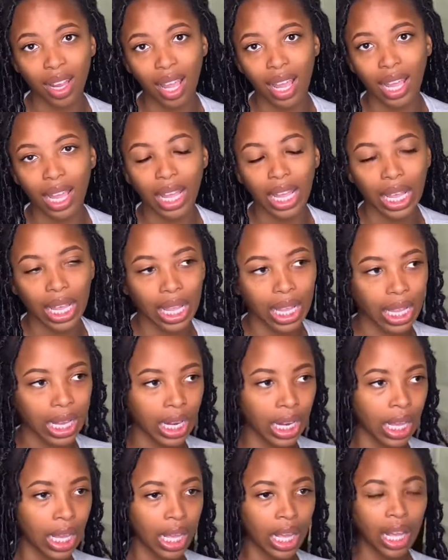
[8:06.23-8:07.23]

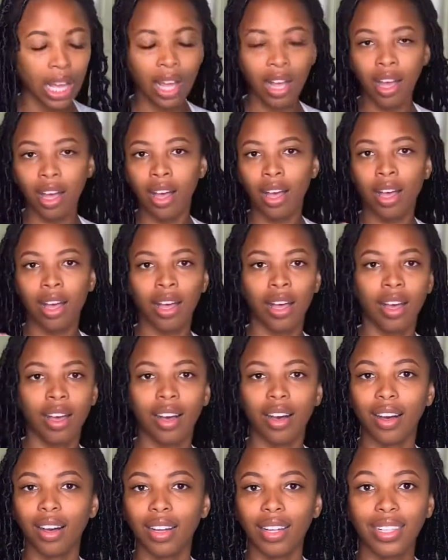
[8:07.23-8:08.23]
and
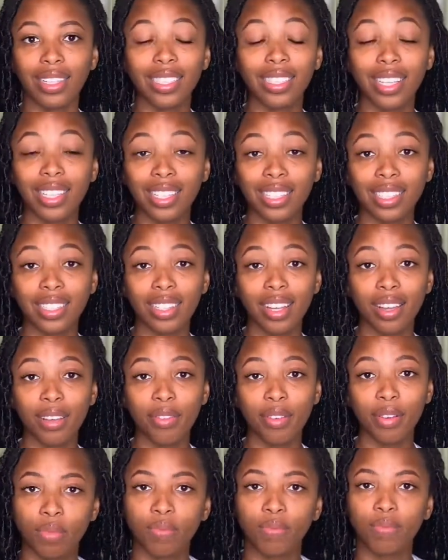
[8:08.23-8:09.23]
all this other stuff.